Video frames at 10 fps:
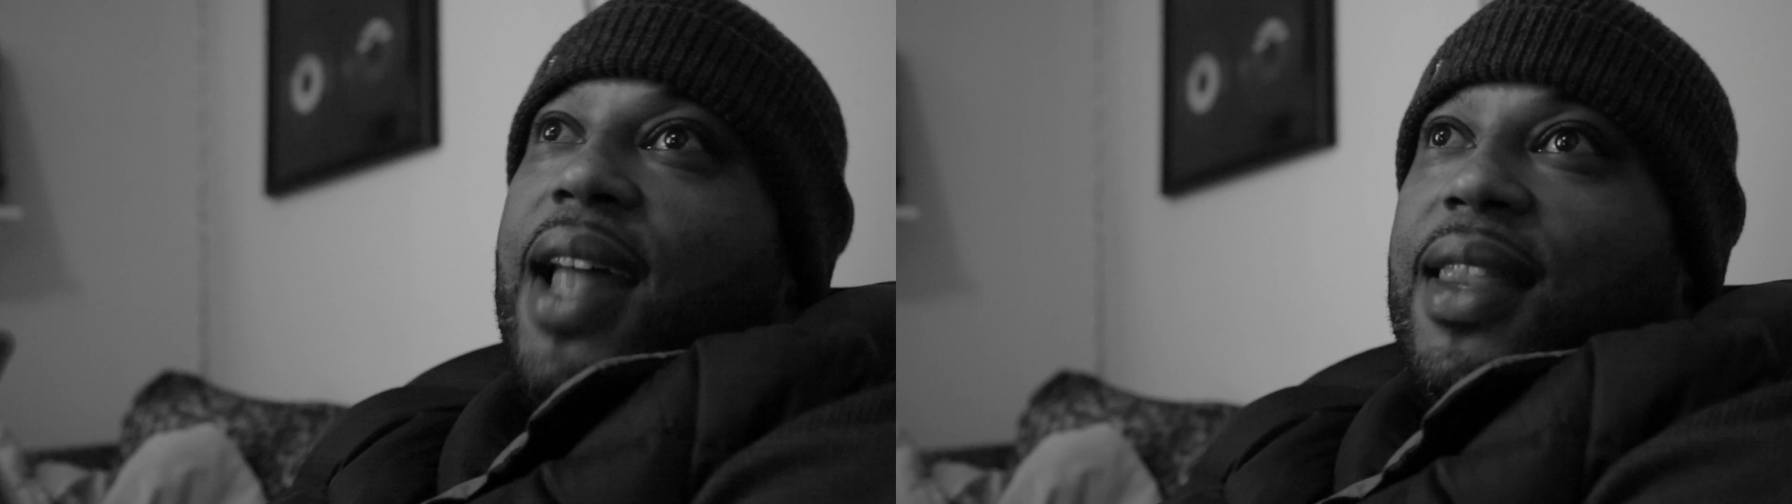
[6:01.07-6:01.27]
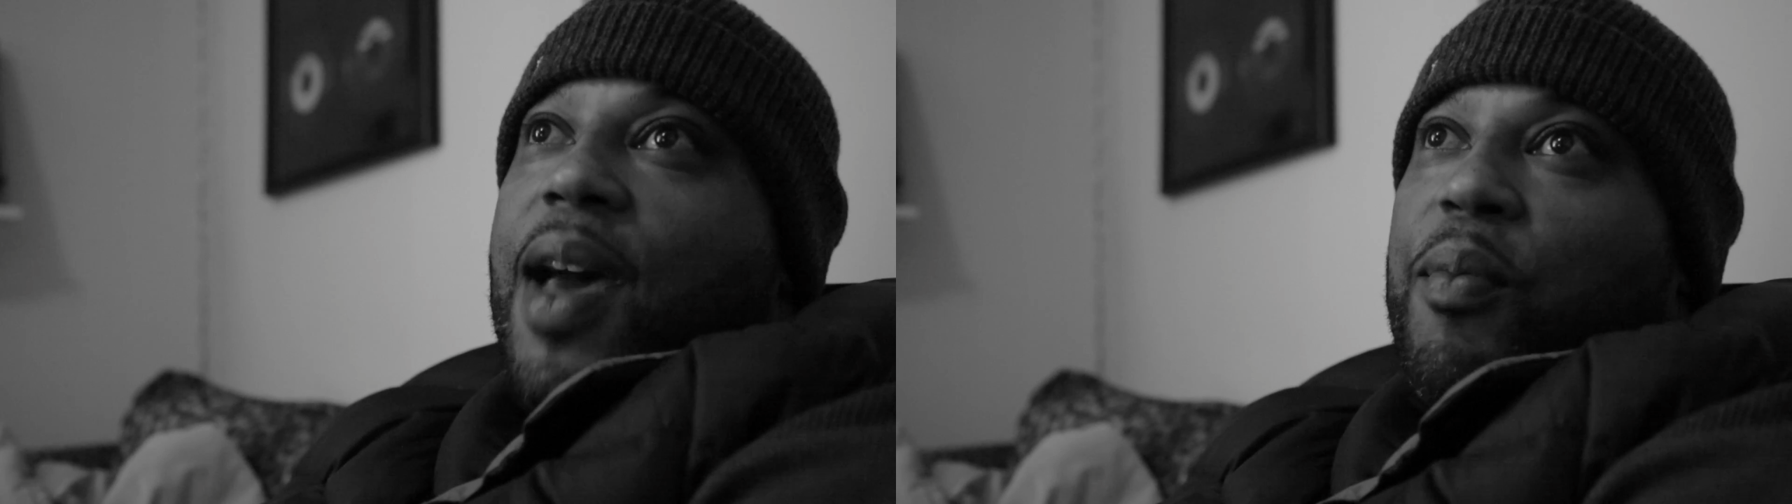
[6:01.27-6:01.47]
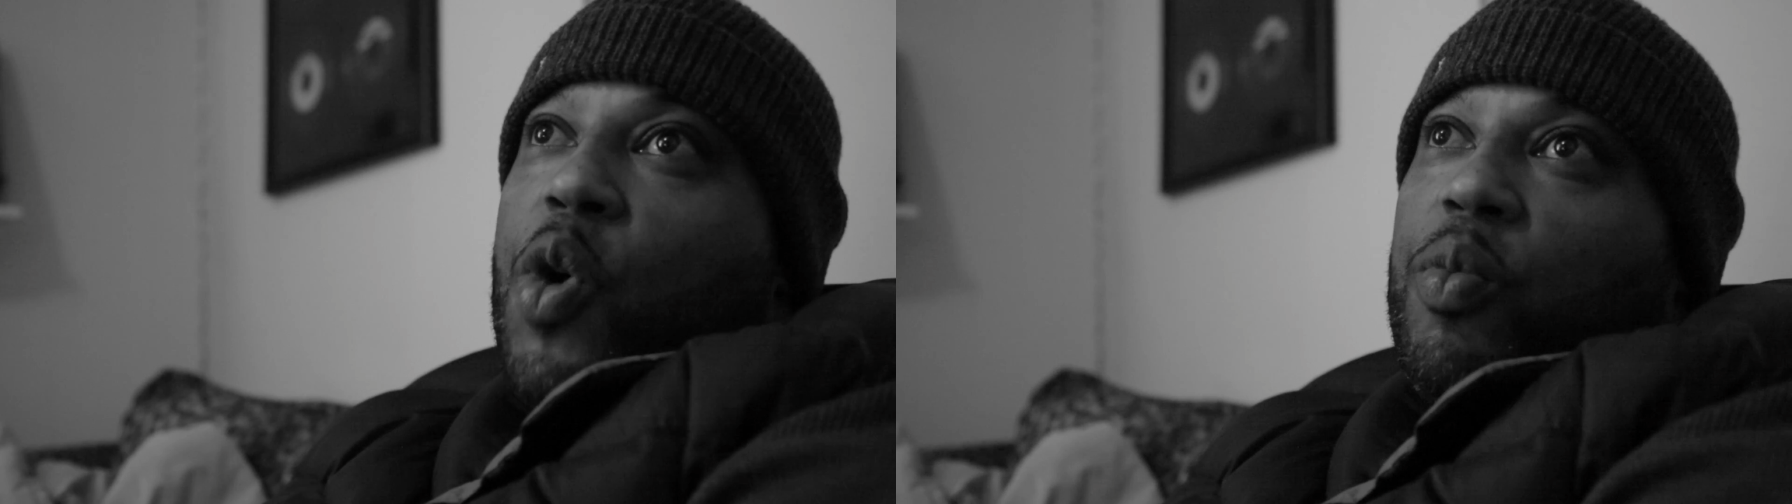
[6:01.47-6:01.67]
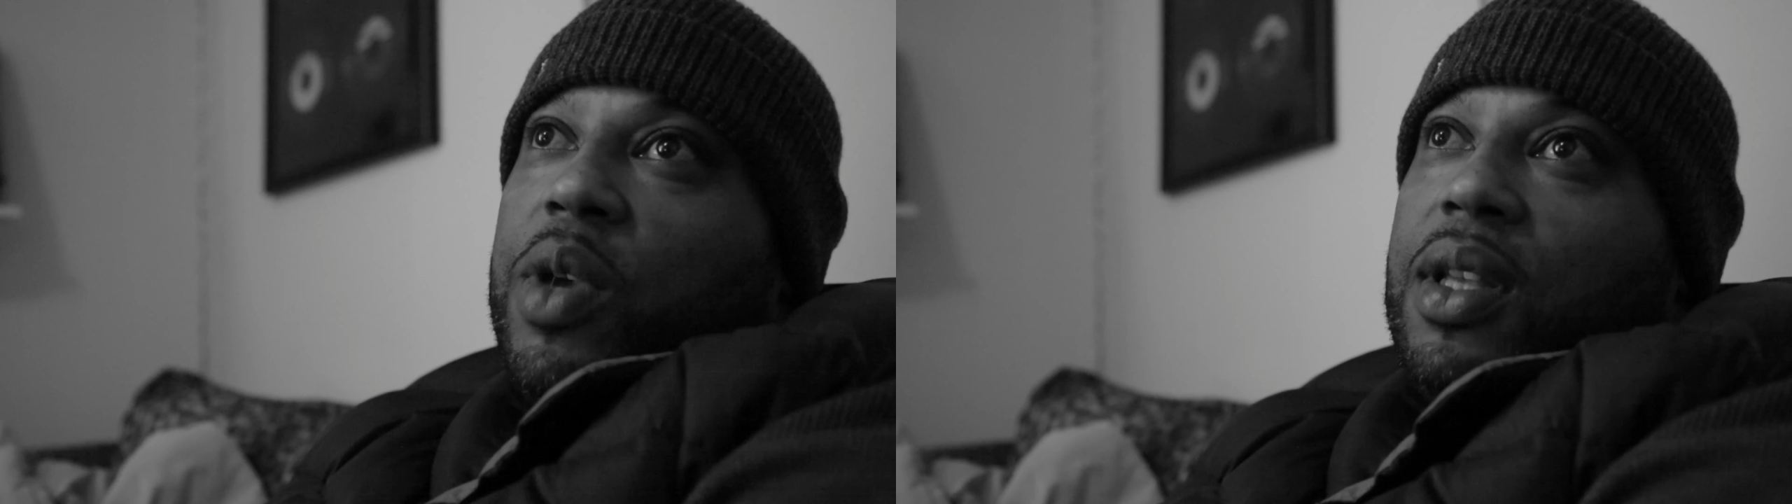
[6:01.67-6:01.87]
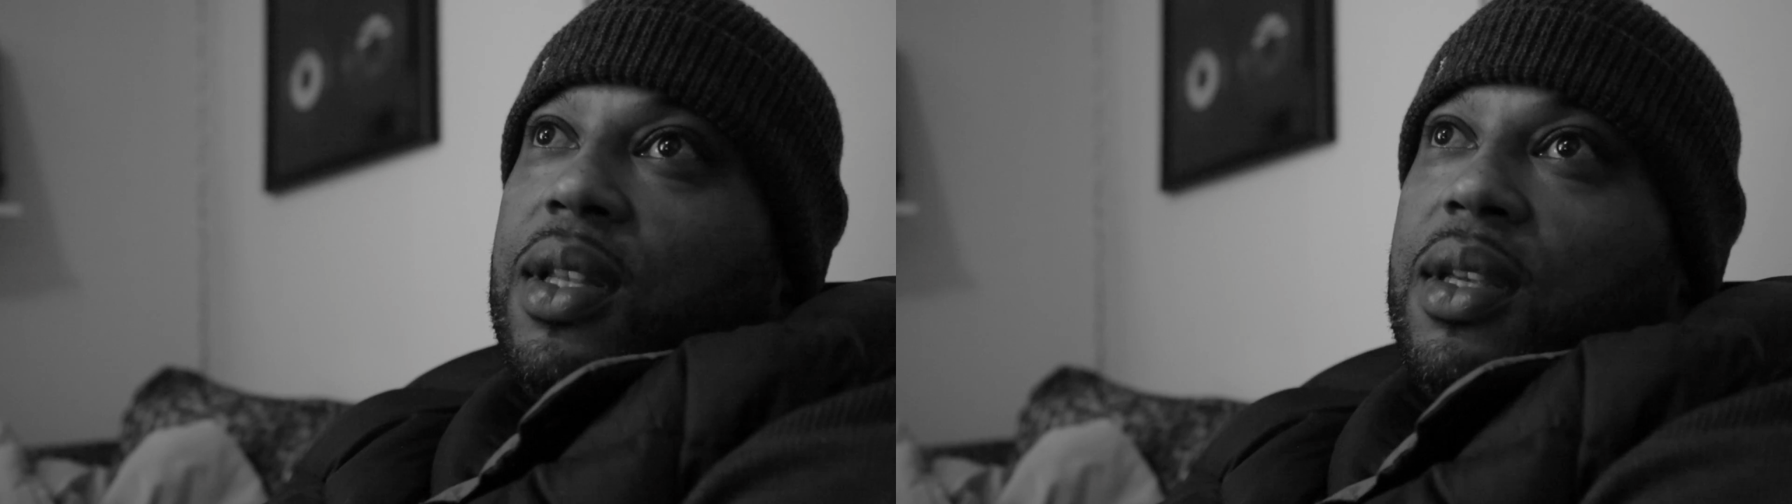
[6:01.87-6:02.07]
at that
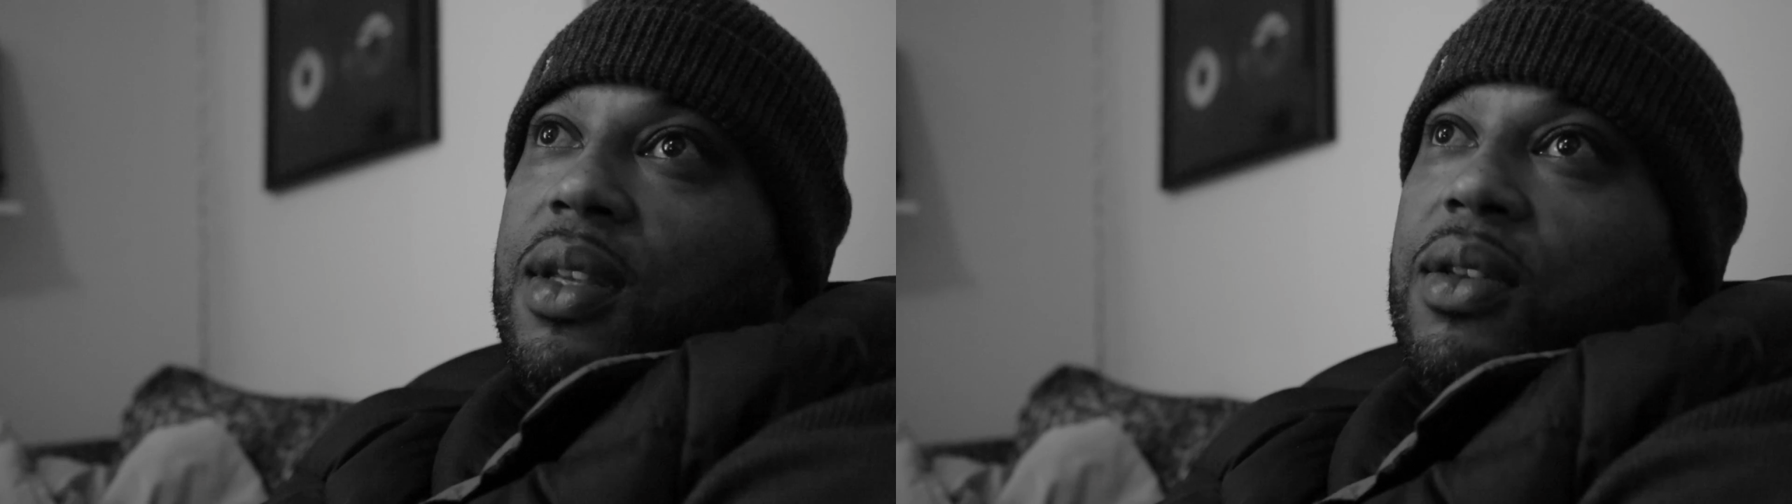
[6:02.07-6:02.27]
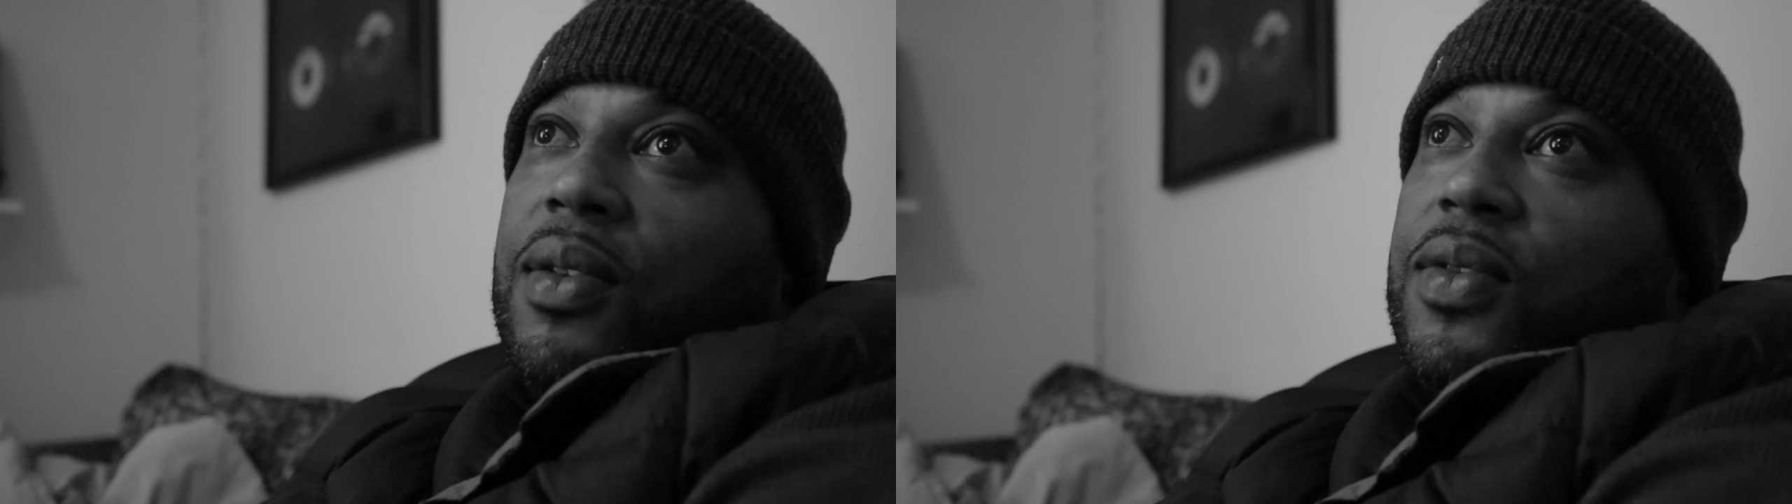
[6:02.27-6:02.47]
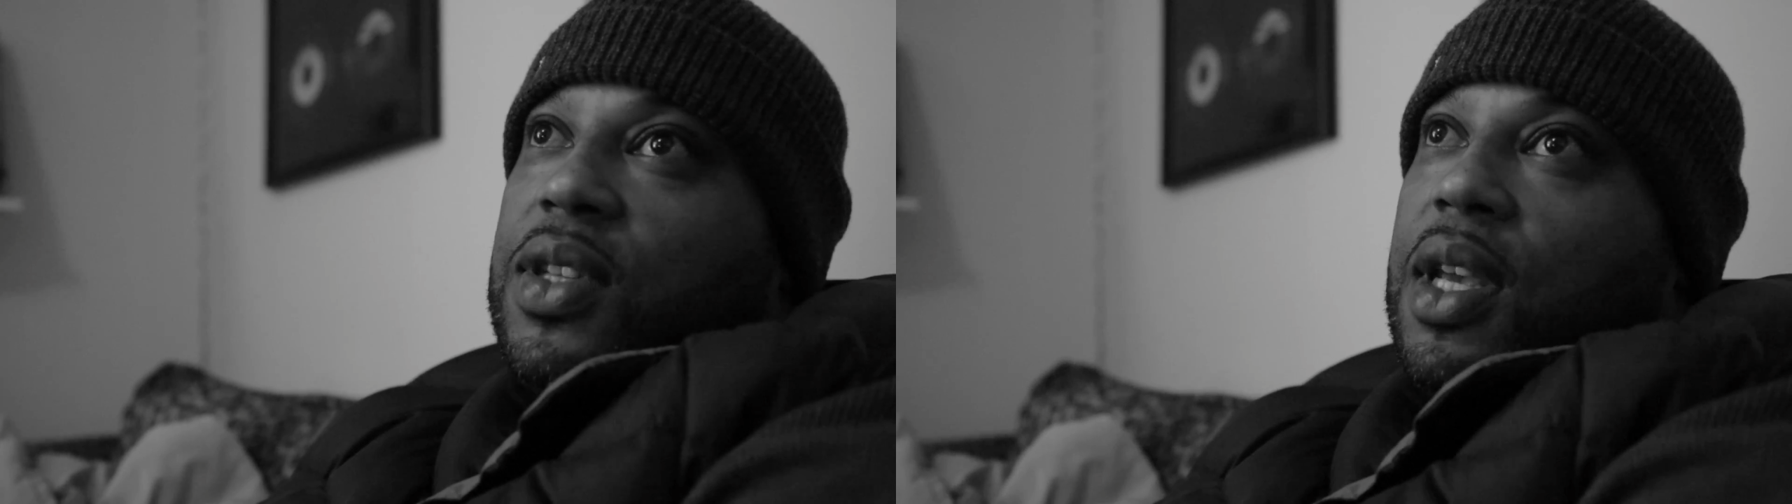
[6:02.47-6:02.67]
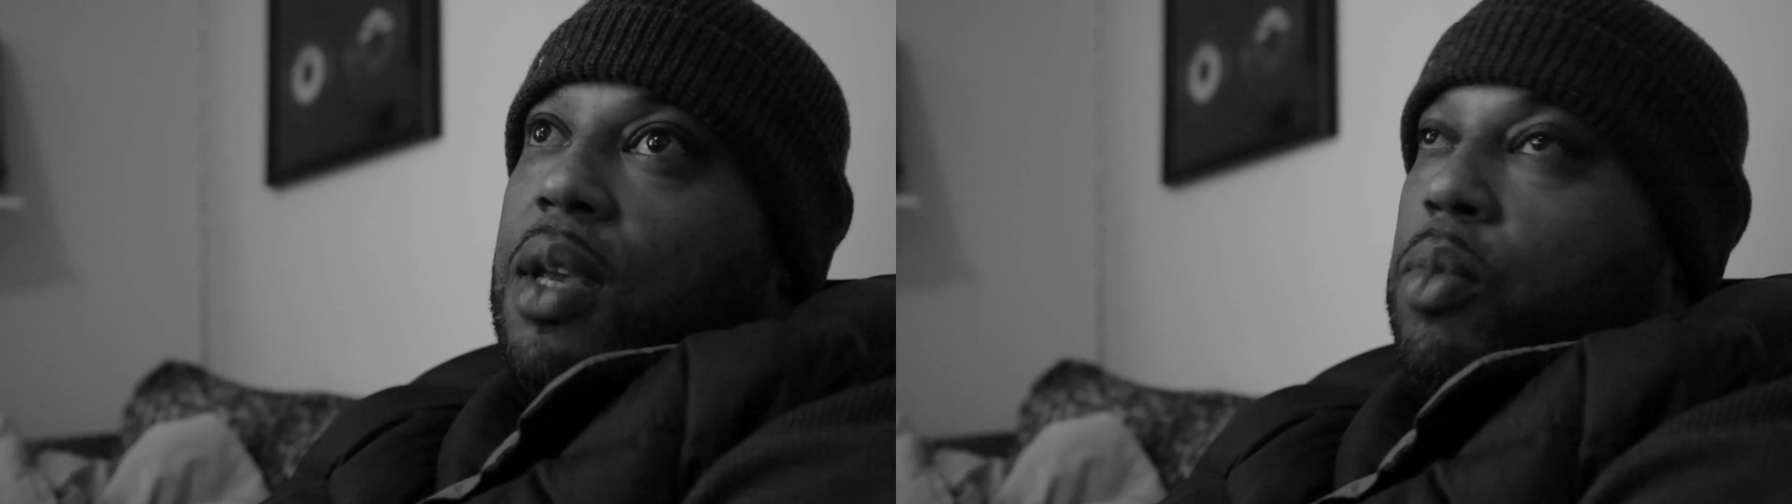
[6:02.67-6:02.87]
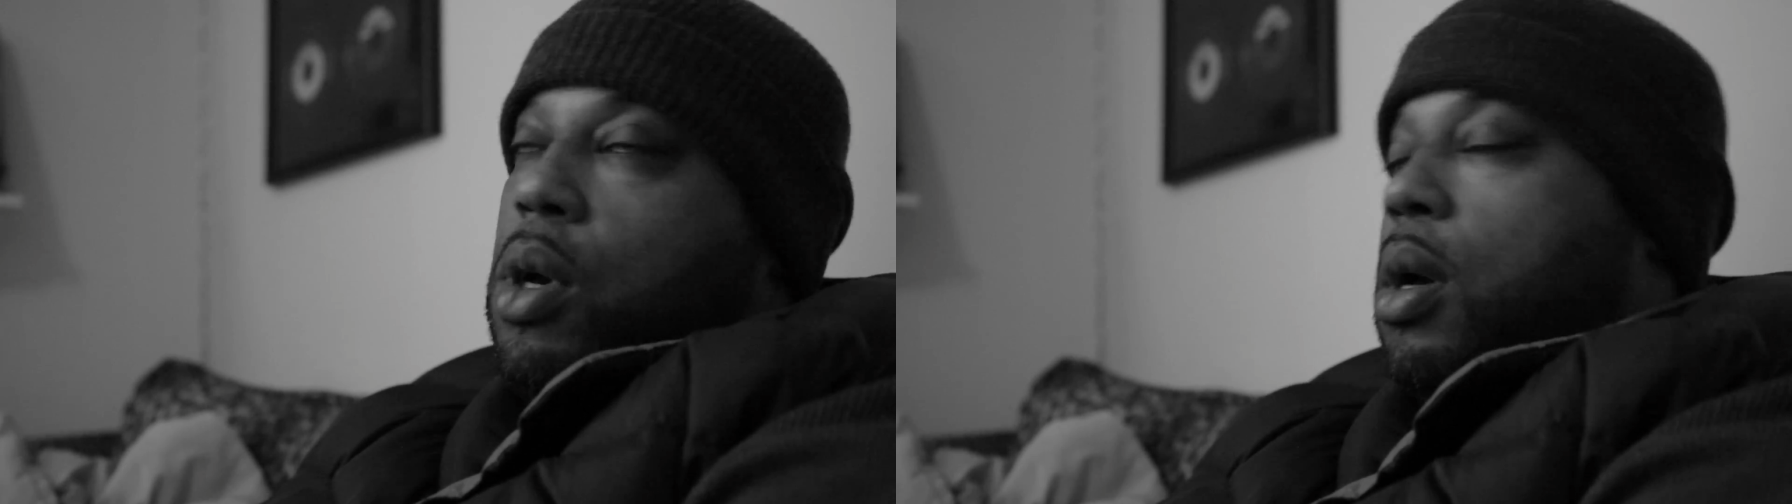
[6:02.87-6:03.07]
moment. You know what I'm
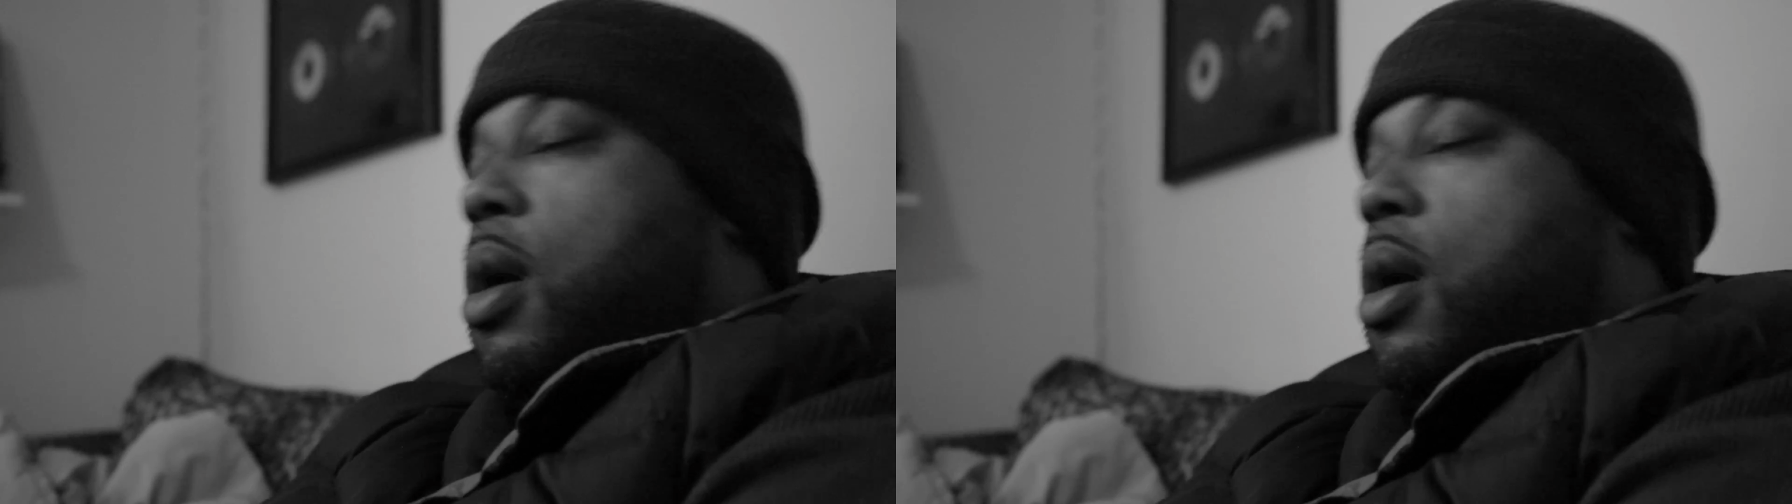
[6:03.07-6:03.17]
saying? But